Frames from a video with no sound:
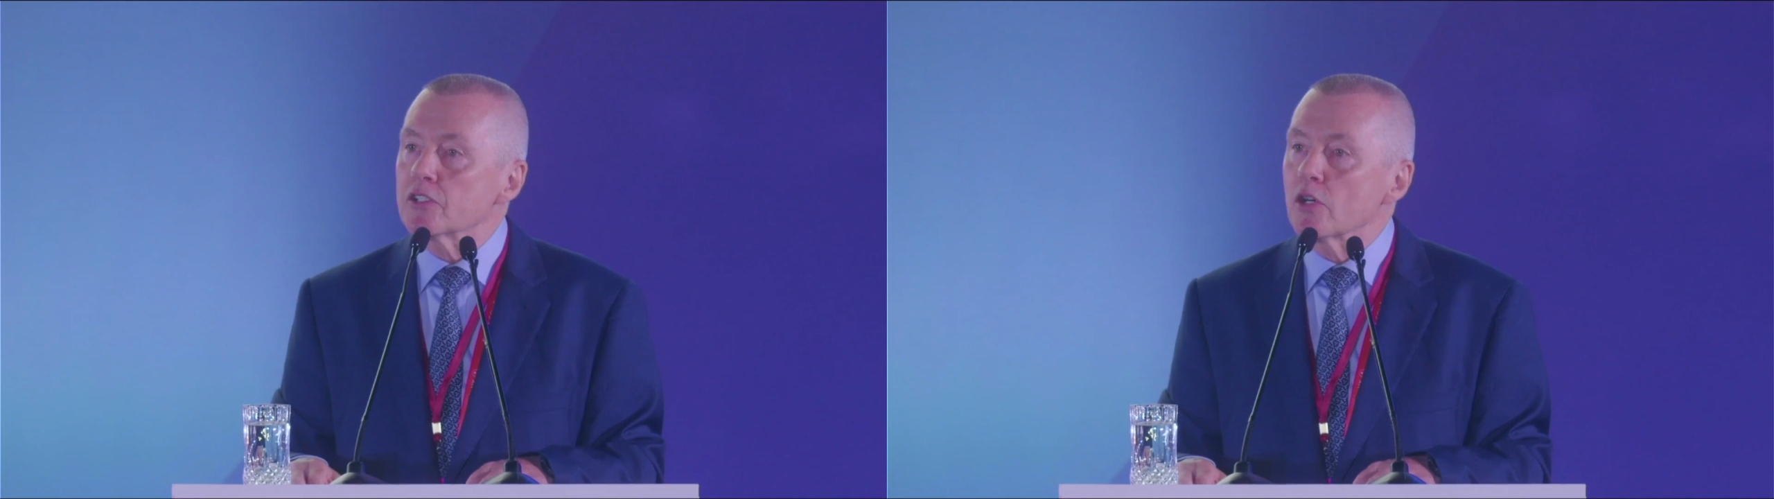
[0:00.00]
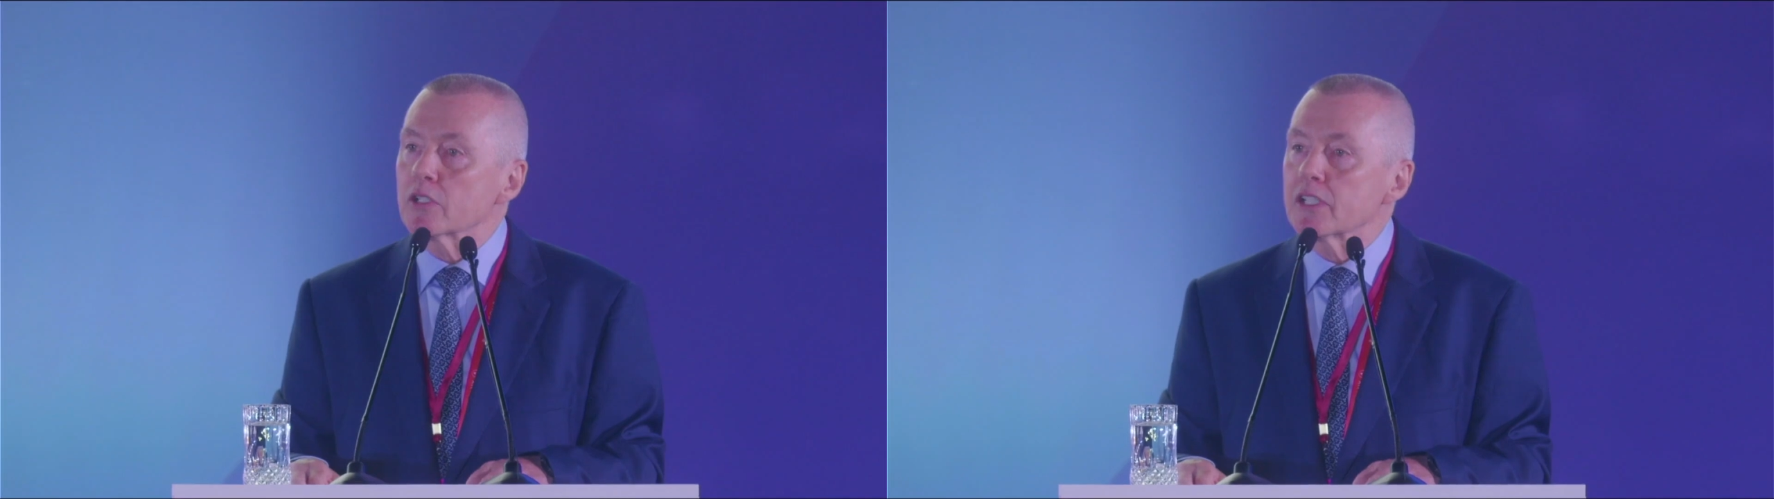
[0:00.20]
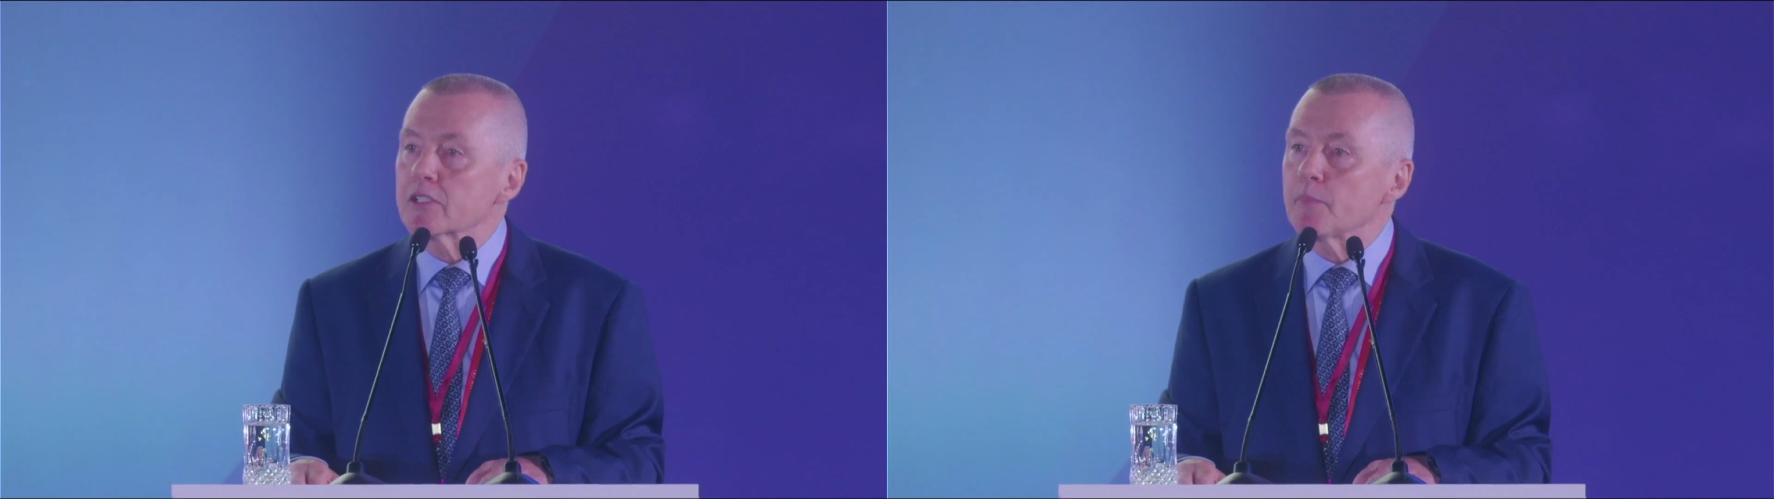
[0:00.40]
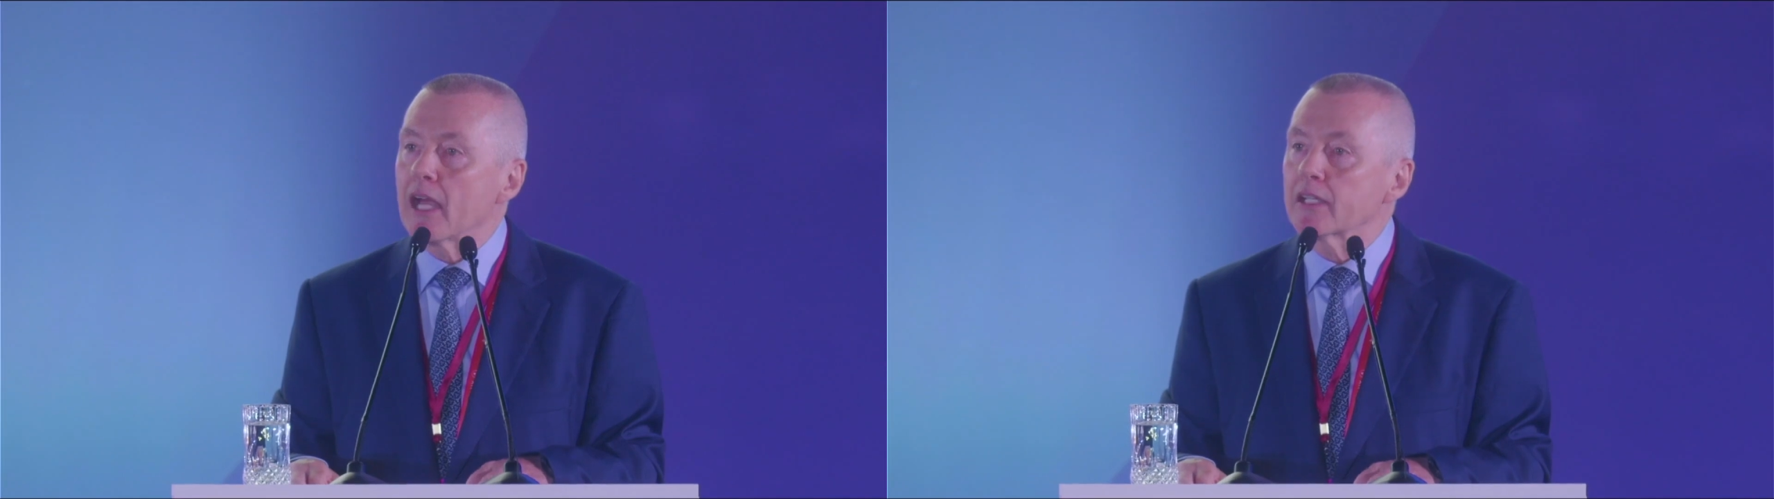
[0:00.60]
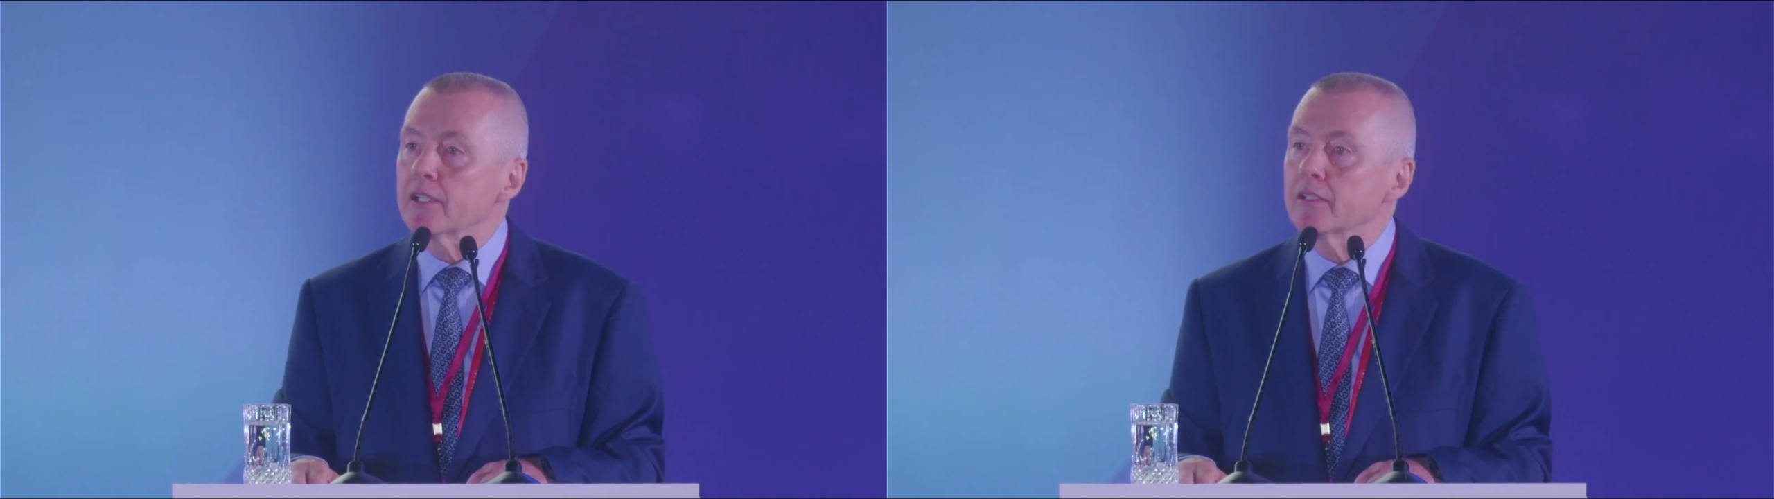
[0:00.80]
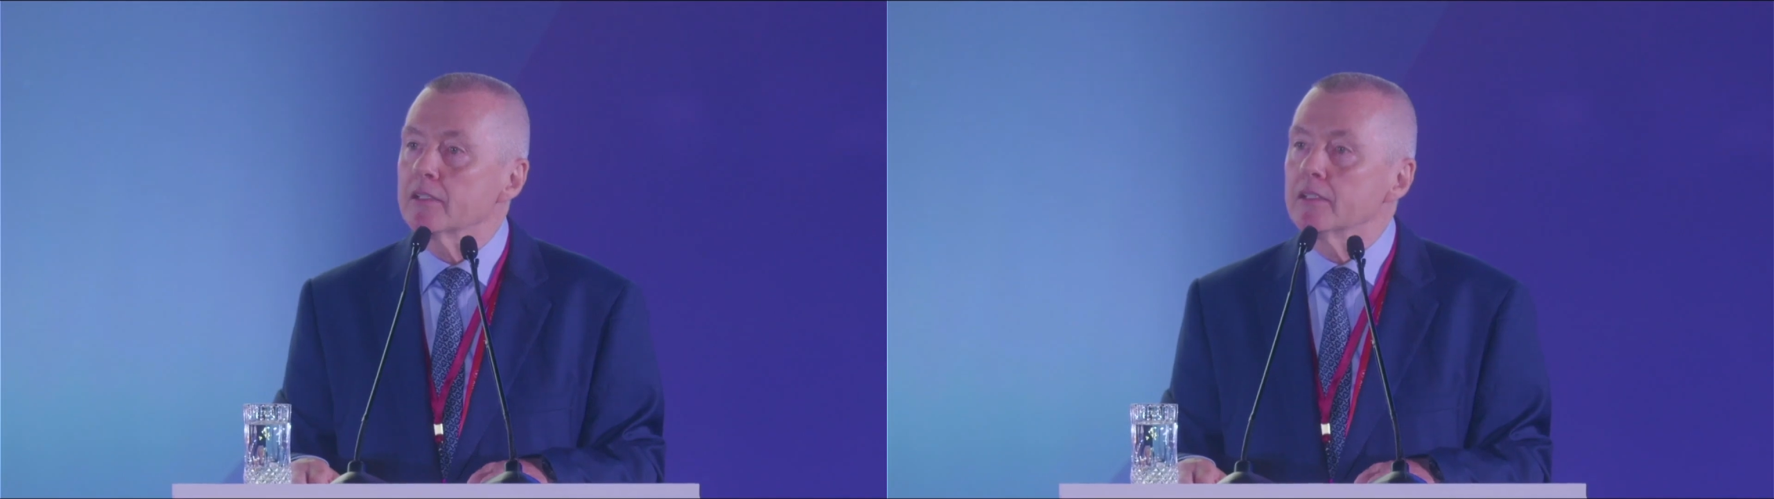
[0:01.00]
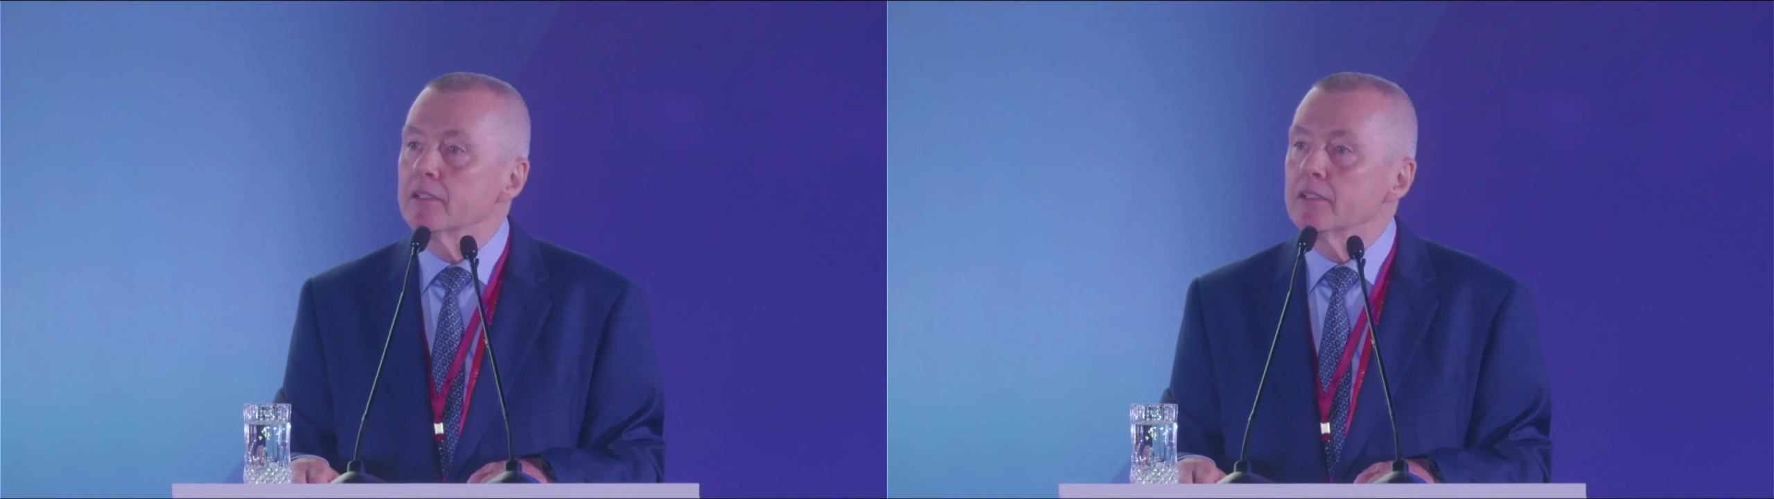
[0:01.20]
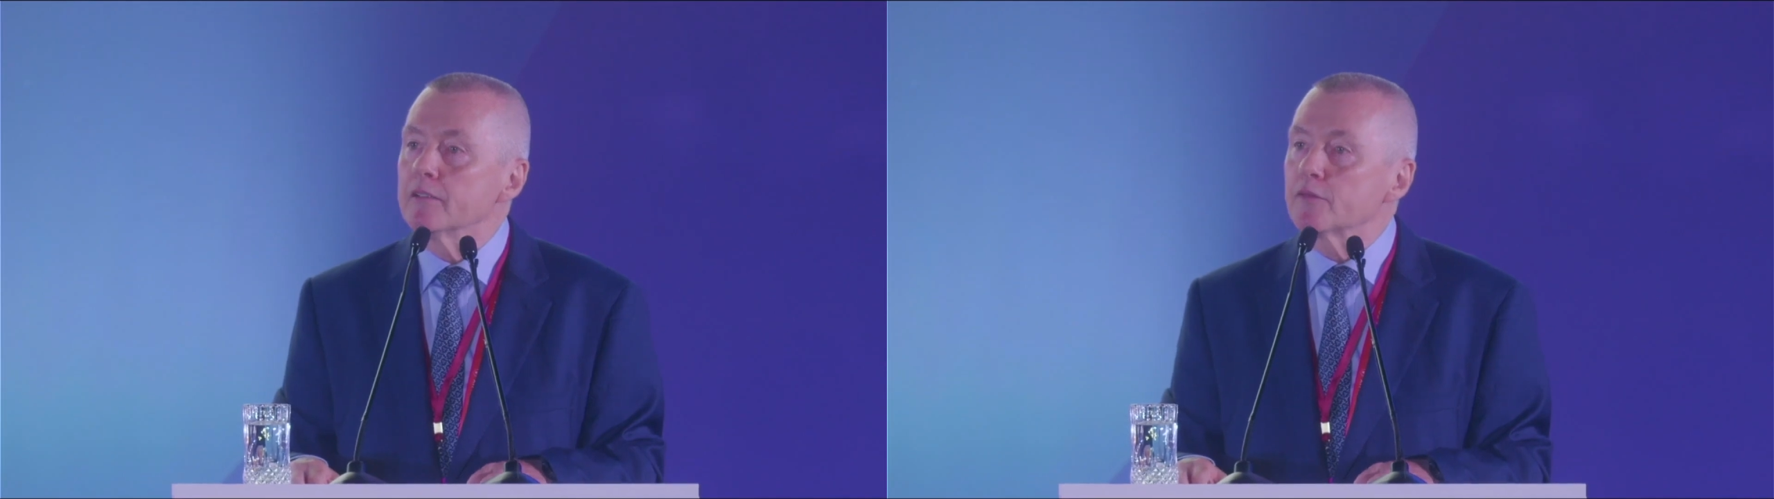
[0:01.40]
holding us back.
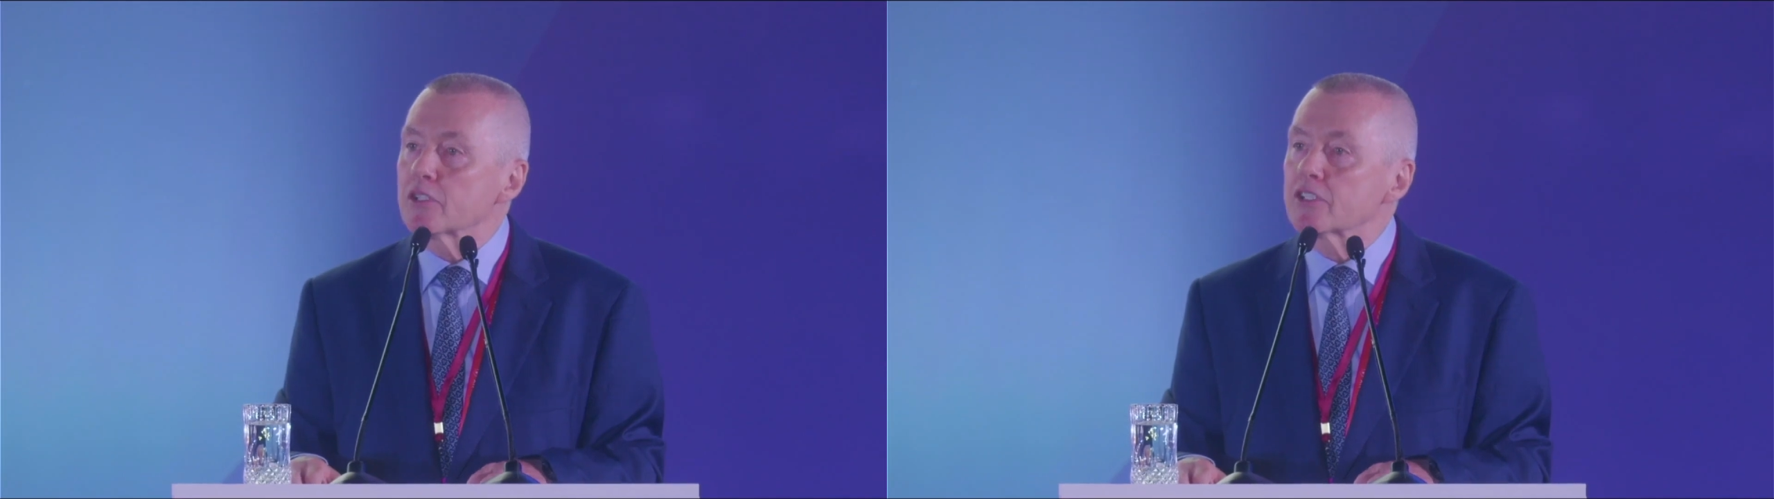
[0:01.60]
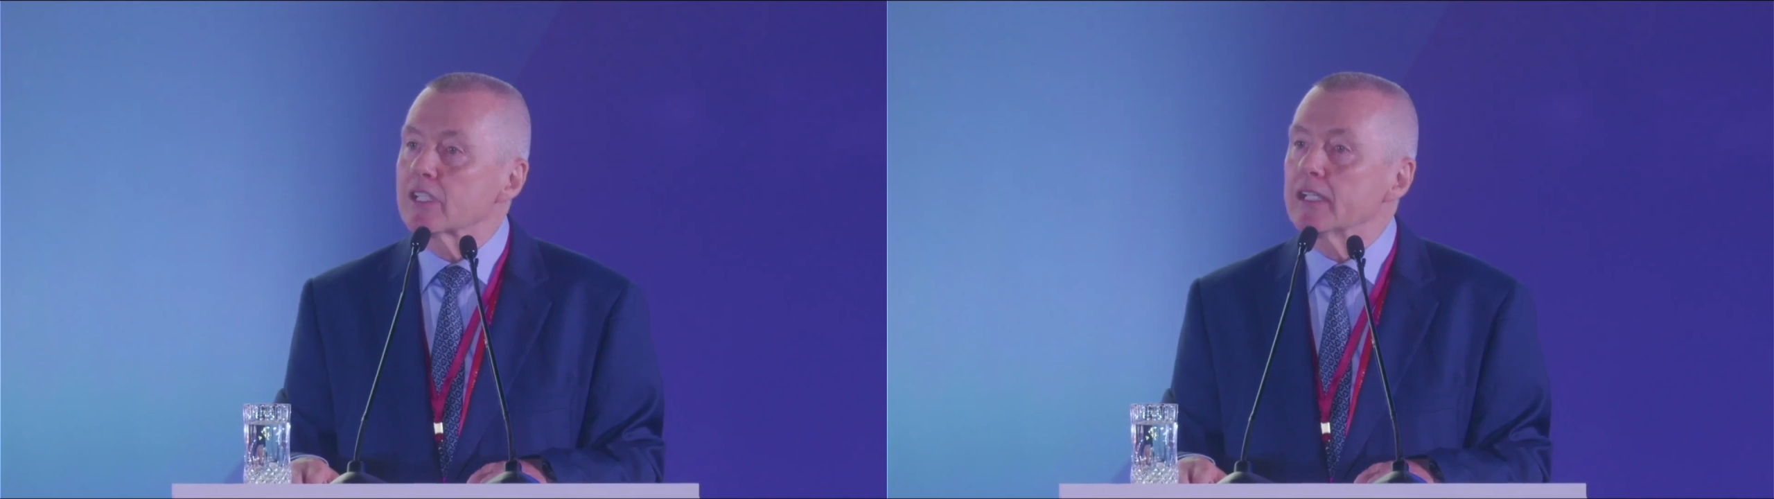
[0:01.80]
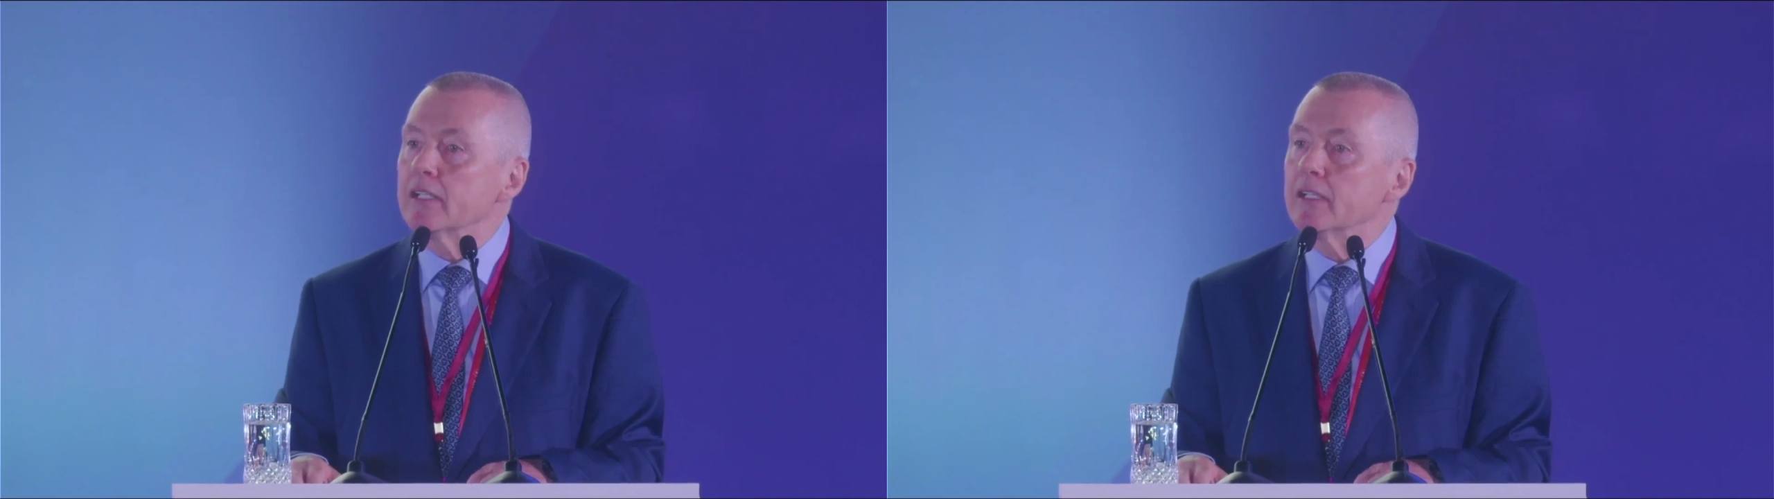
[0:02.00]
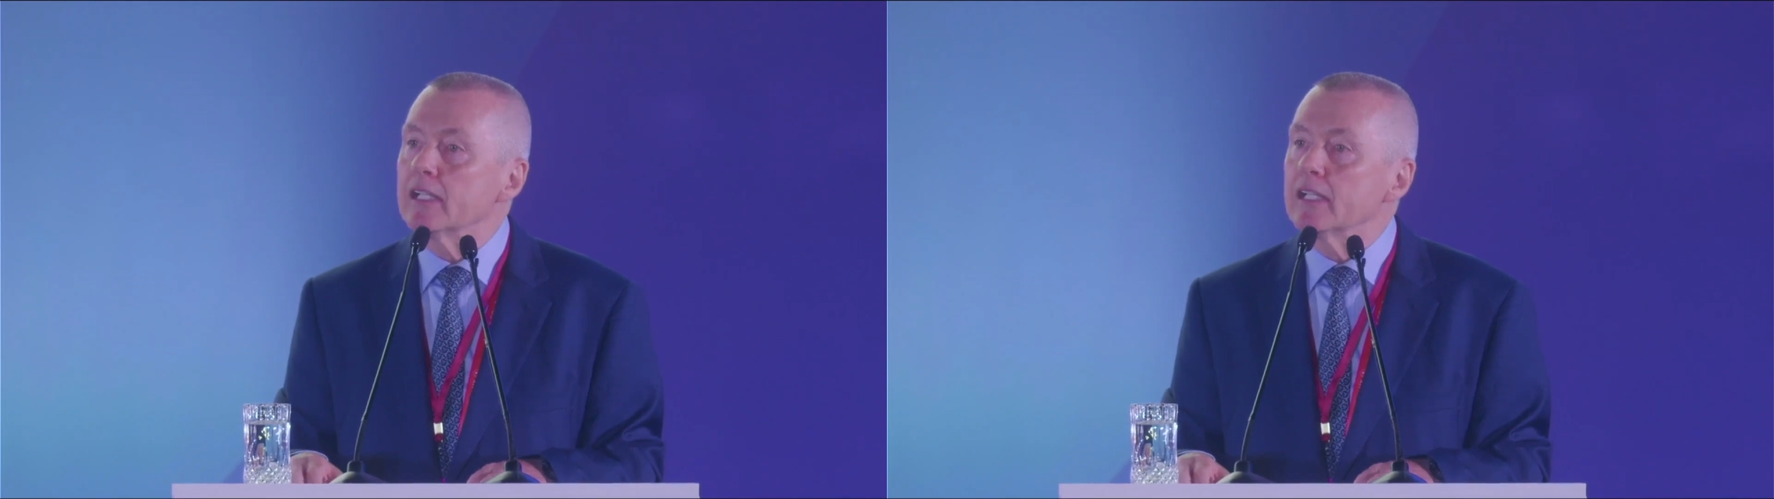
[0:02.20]
Firstly,